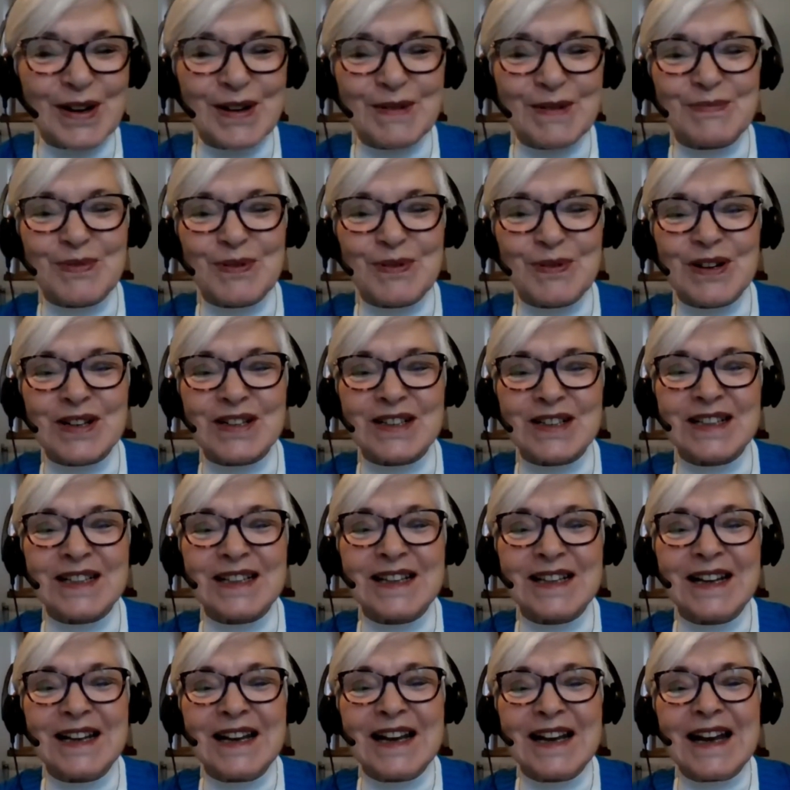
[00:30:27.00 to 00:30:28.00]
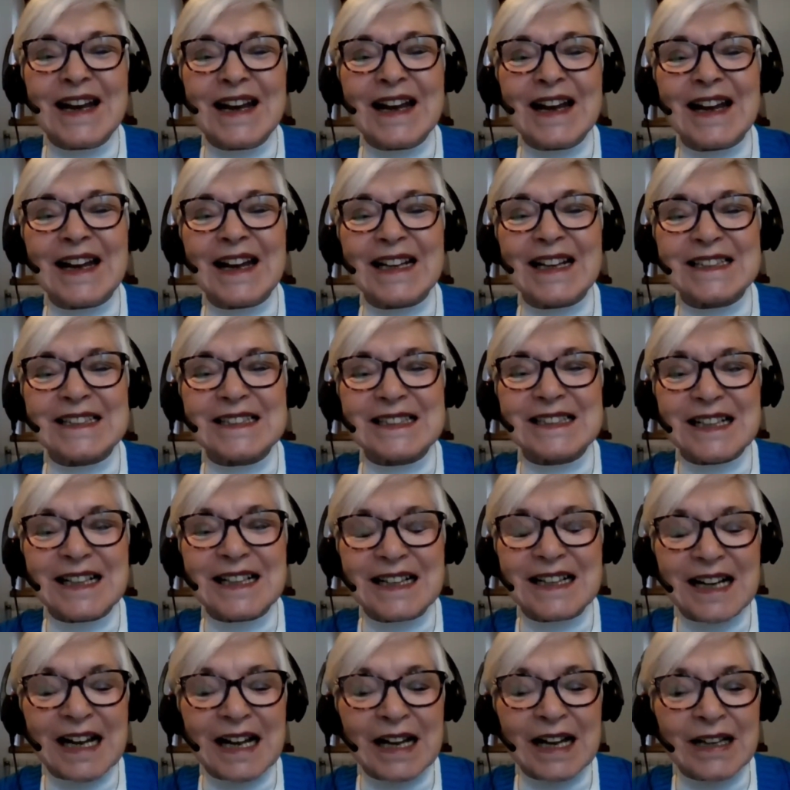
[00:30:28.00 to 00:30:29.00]
very important. And
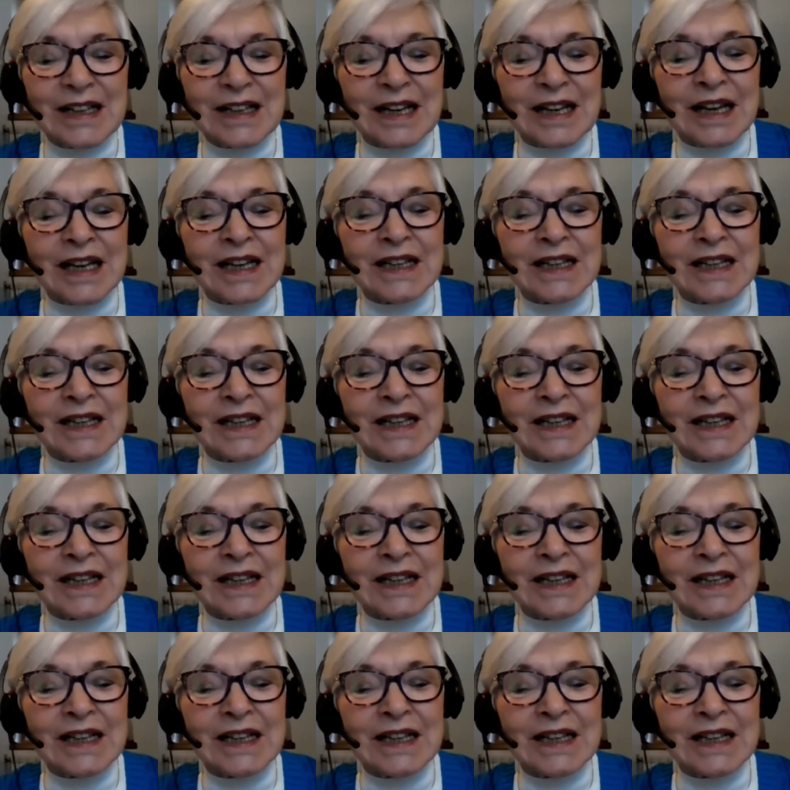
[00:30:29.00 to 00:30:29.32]
the